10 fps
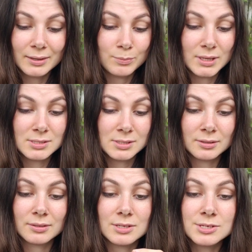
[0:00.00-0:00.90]

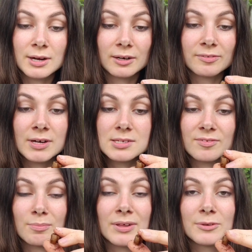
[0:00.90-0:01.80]
Amazing. The sacrifice of
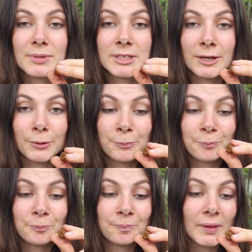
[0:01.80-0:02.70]
a mother potato.
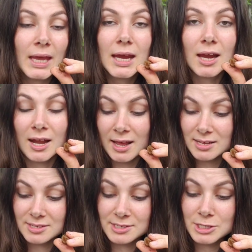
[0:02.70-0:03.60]
And it
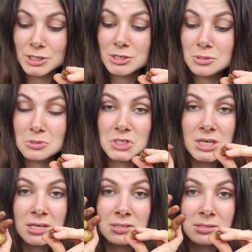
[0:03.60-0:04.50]
has these huge
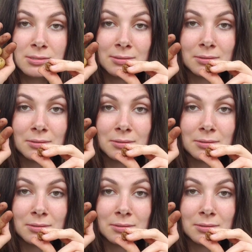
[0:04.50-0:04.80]
kids.